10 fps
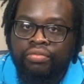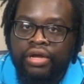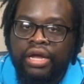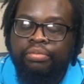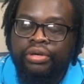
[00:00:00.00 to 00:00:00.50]

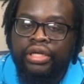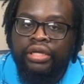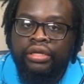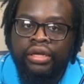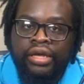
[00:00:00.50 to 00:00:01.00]

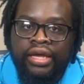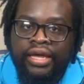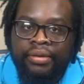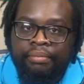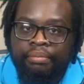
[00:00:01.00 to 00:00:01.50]
company
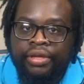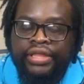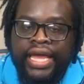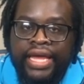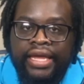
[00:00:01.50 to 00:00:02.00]
and put
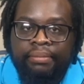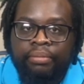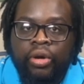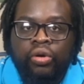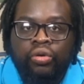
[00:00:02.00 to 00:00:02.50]
that in
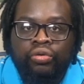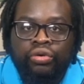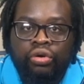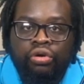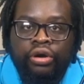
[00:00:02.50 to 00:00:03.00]
bold
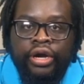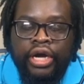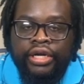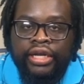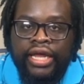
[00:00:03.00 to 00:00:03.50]
or
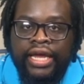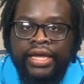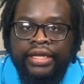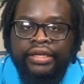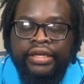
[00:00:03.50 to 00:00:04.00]

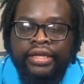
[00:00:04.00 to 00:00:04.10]
underline,